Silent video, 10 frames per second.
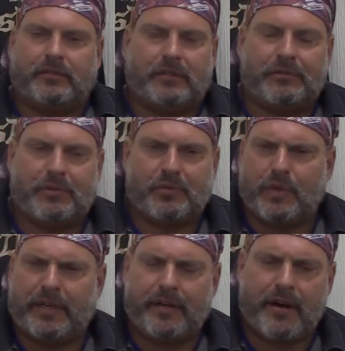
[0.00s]
know, it was
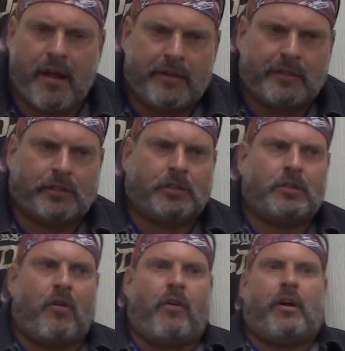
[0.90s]
weird.
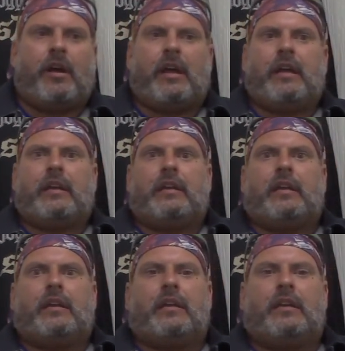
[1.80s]
And
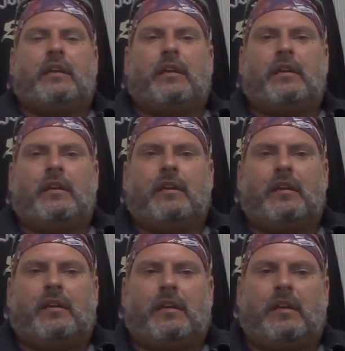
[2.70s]
then,
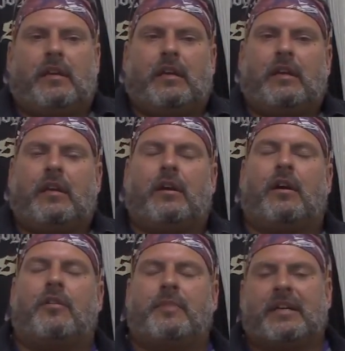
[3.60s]

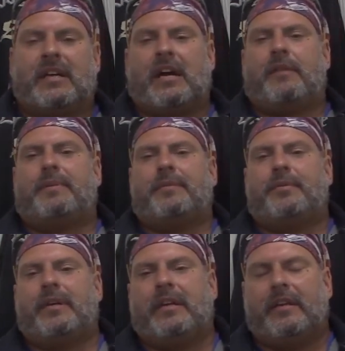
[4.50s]
oh my God,
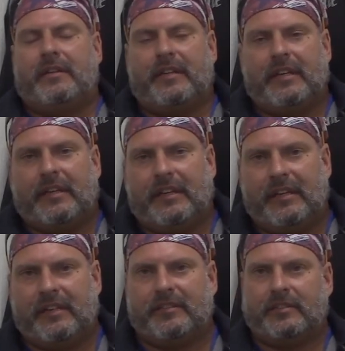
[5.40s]
people he, he
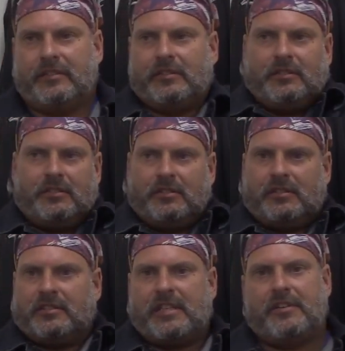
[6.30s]

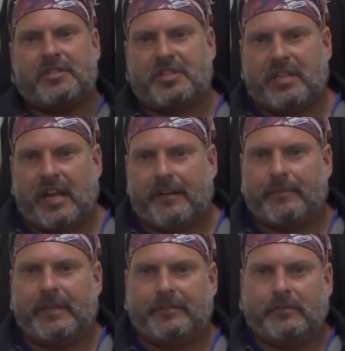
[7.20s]
just held the shit out of
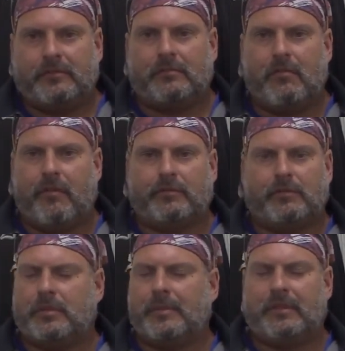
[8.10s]
me.
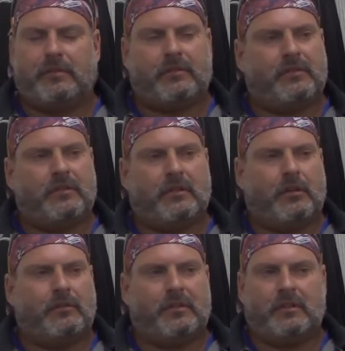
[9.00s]
I mean,
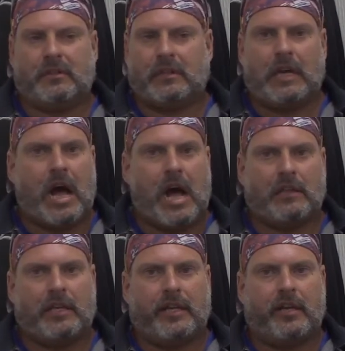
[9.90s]

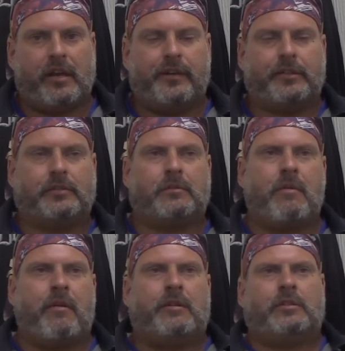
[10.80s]
not let it go.
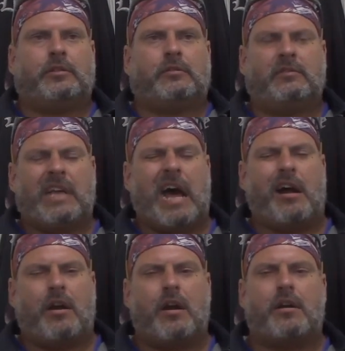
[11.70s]

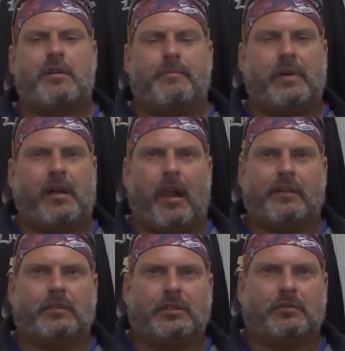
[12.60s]
Not hurt,
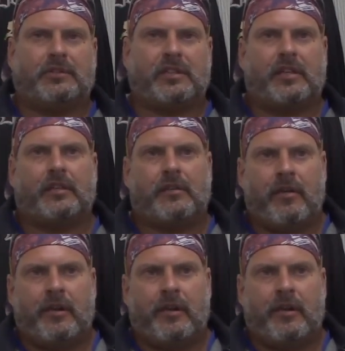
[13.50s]
but it was a, uh,